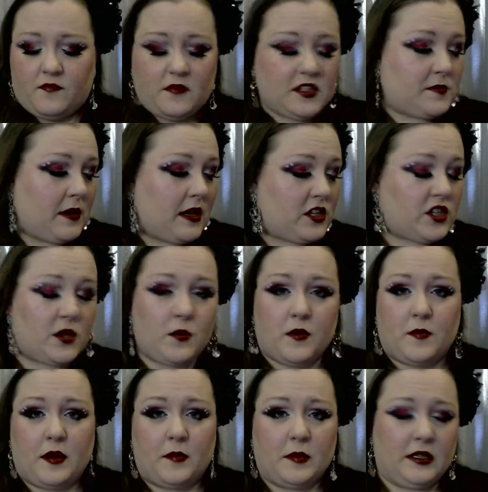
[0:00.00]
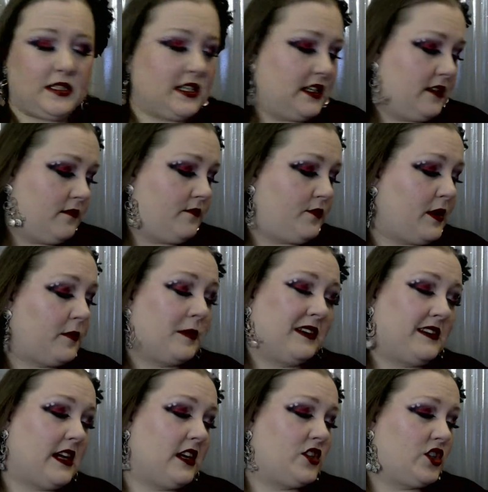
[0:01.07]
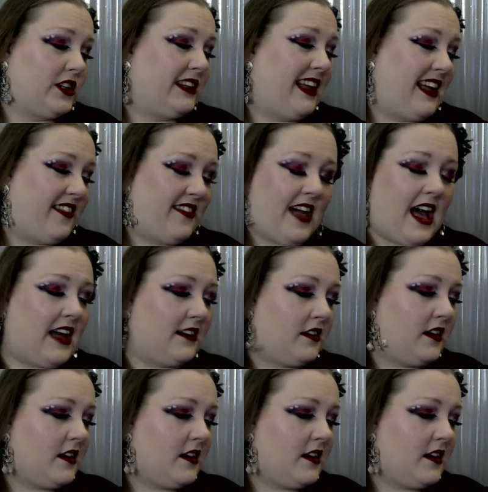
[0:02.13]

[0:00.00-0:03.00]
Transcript: especially with pigmentation like that.